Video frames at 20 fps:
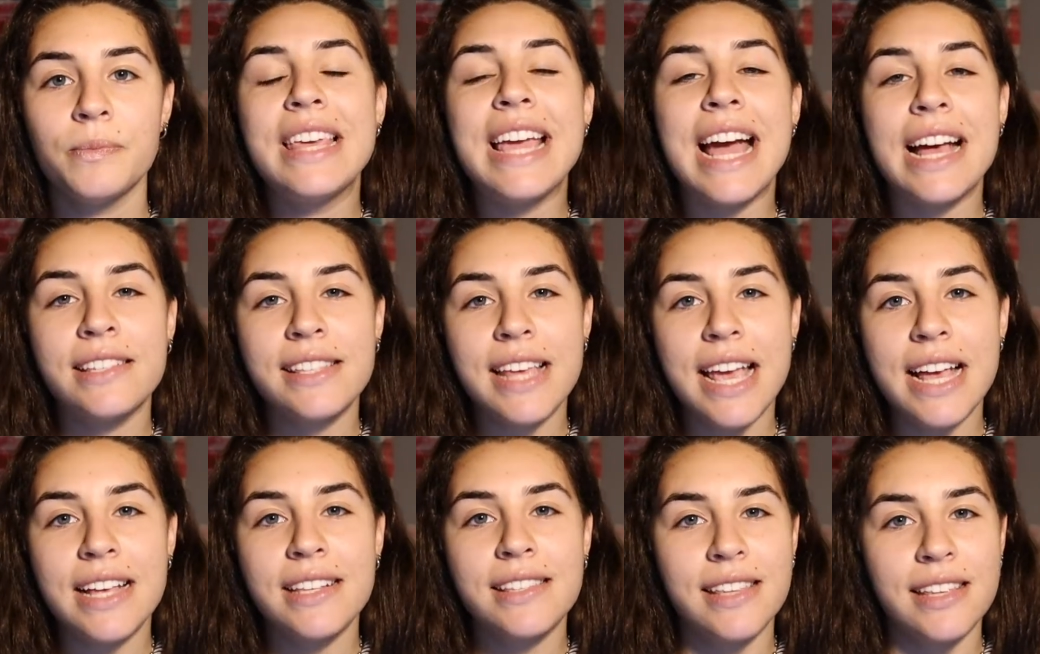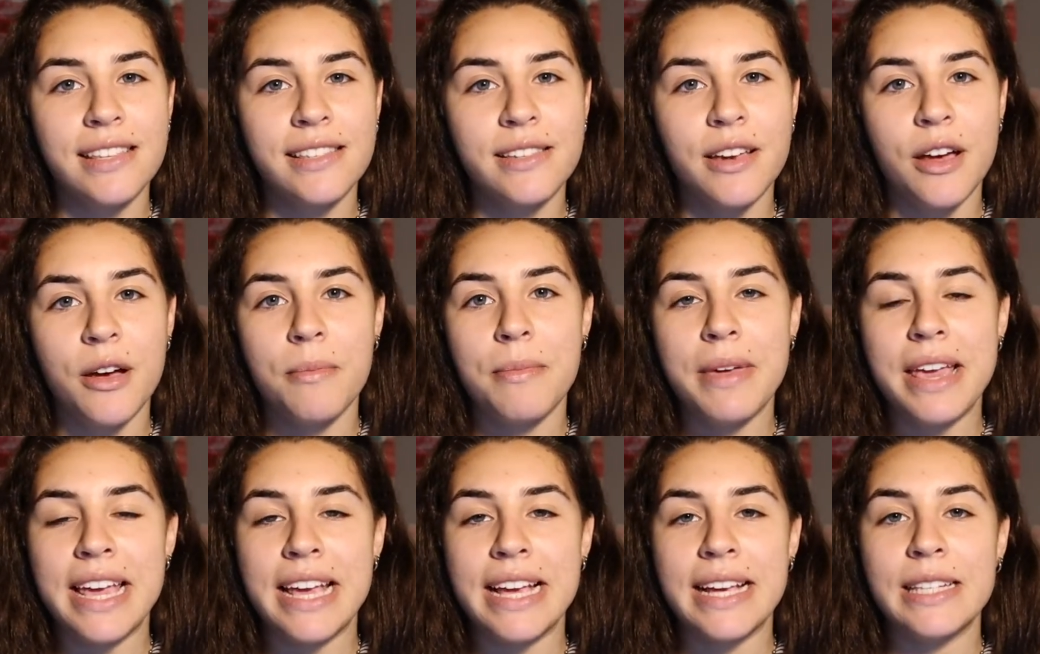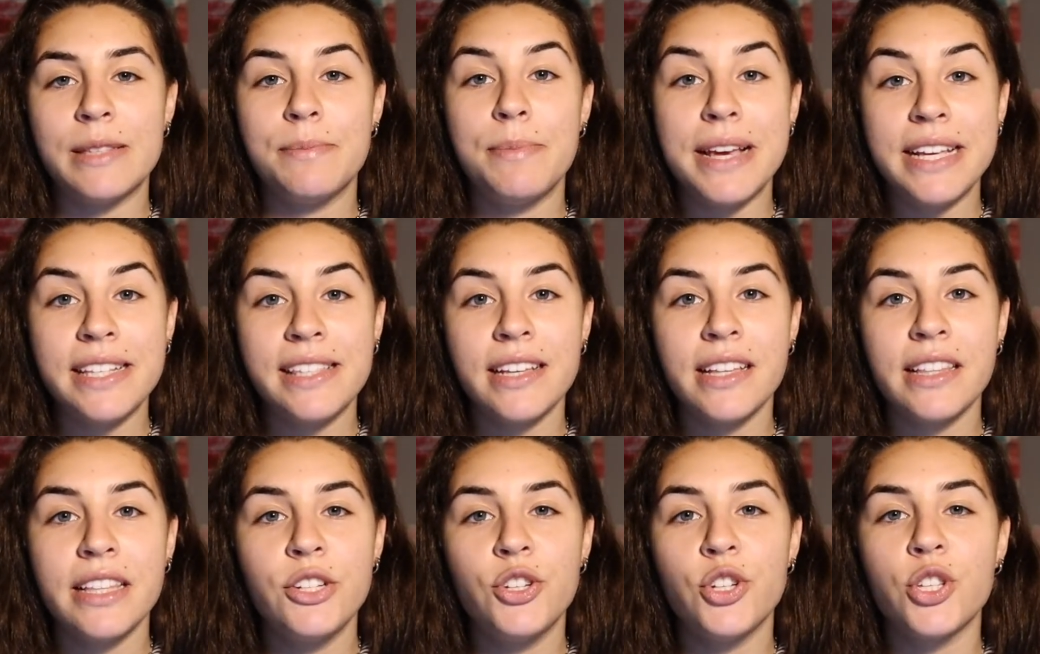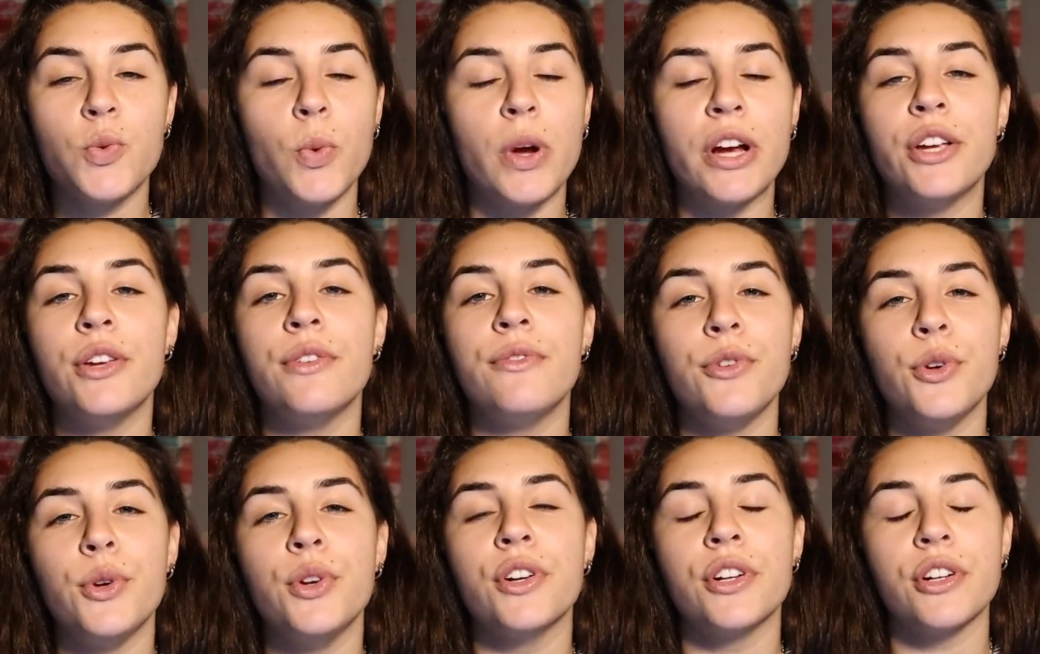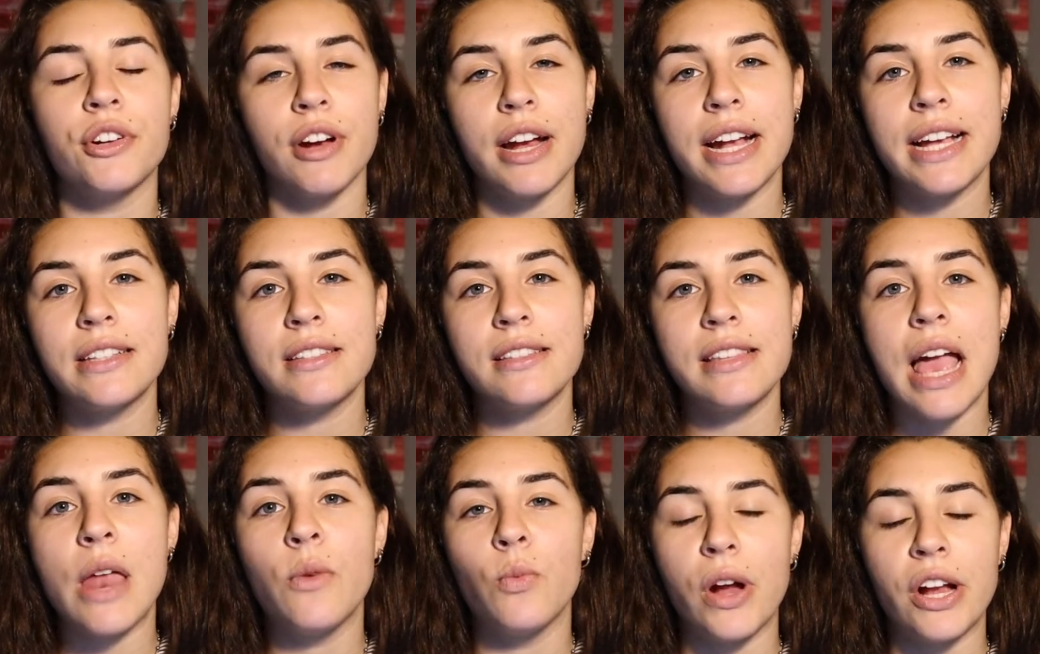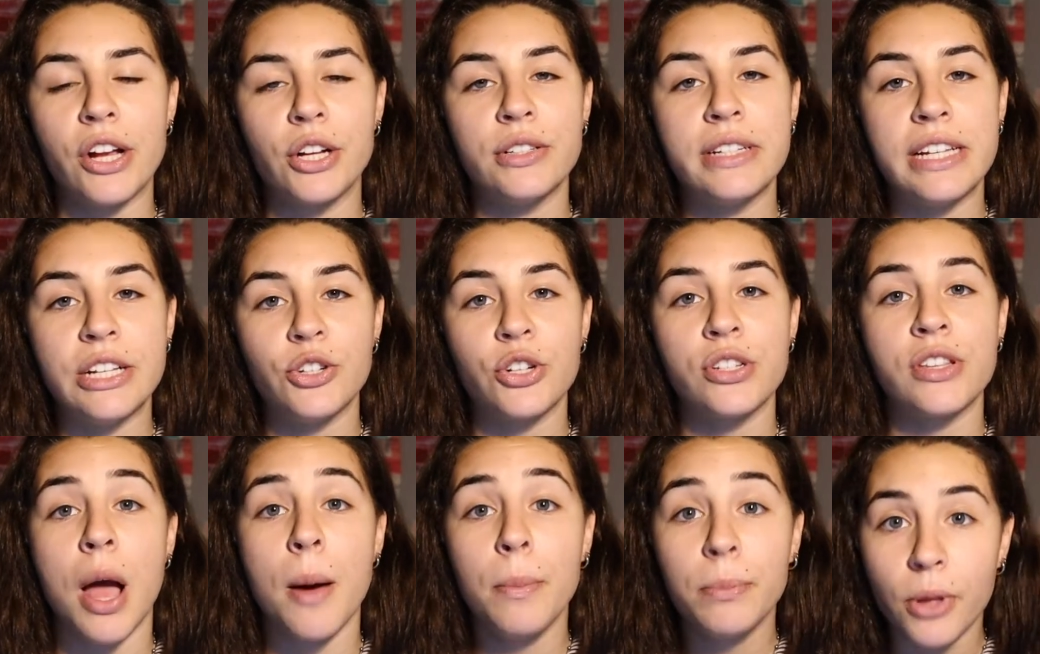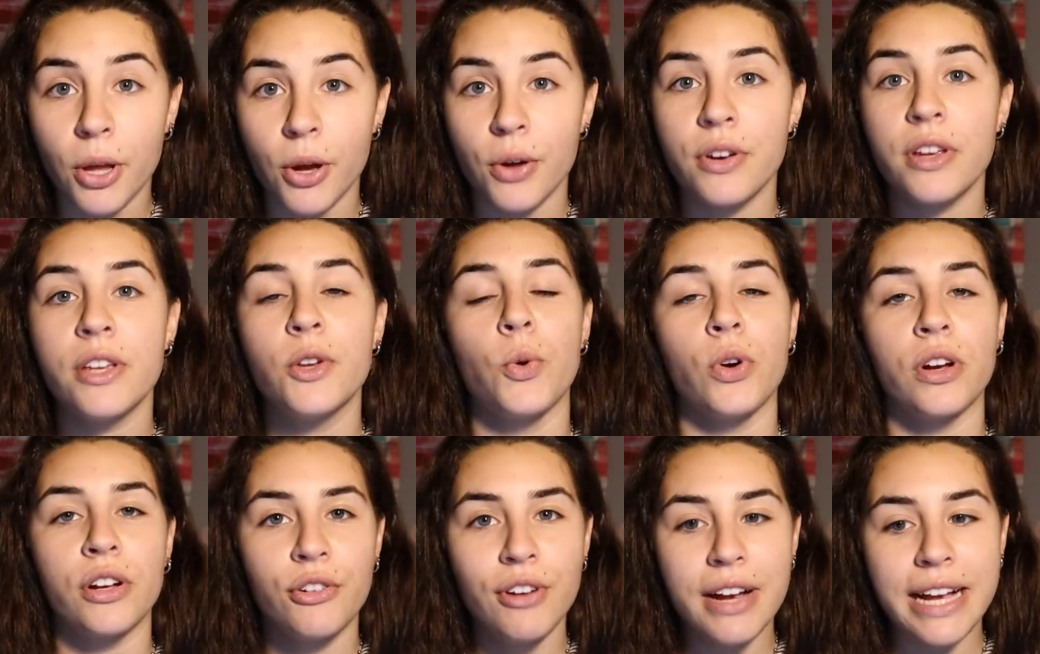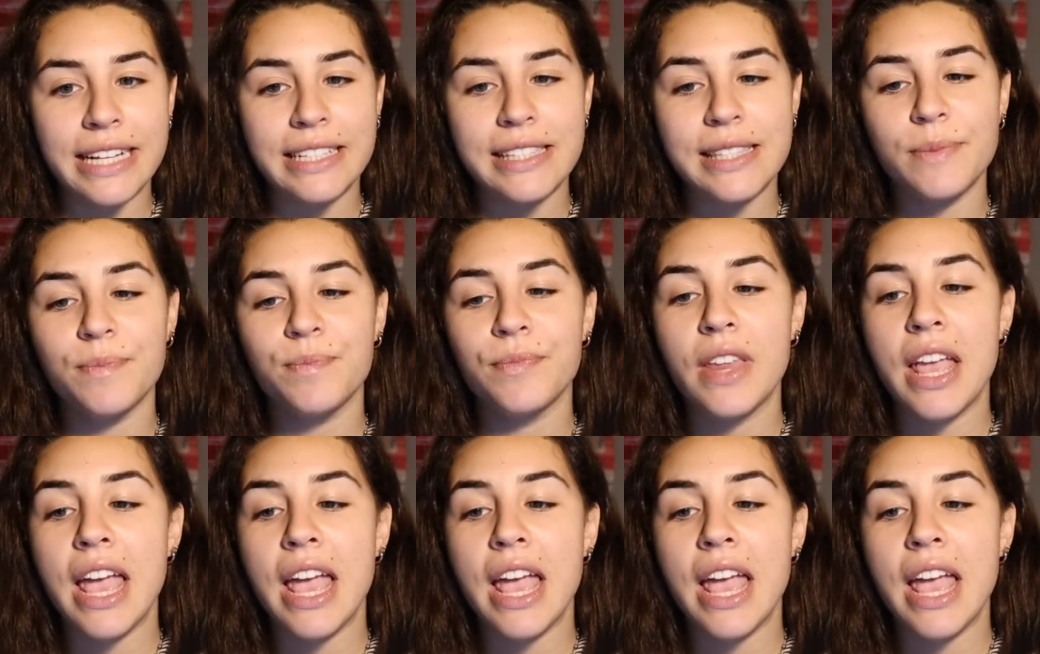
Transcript: The SIS system is basically just where you view your grades and where your teachers upload your grades.